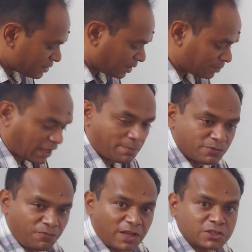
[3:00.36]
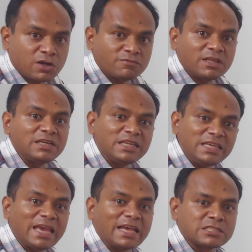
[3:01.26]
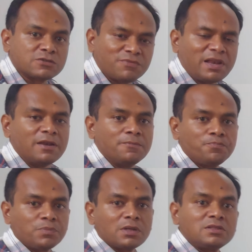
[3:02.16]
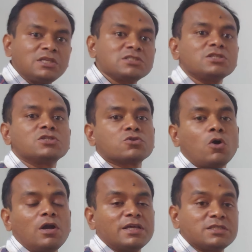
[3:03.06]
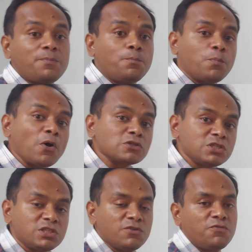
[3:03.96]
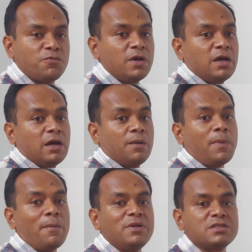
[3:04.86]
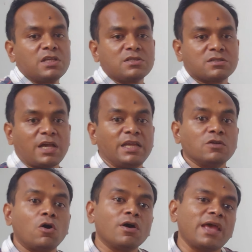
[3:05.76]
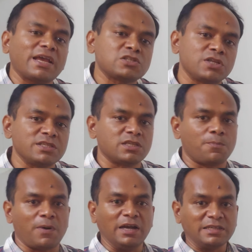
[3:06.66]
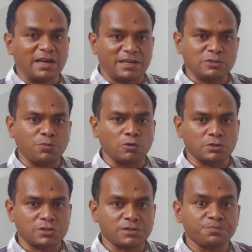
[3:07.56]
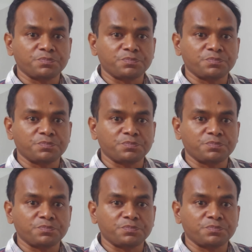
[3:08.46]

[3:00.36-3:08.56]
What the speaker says: sometimes flexion of the knee as well. This is called as a positive Babinski sign or extensor plantar response.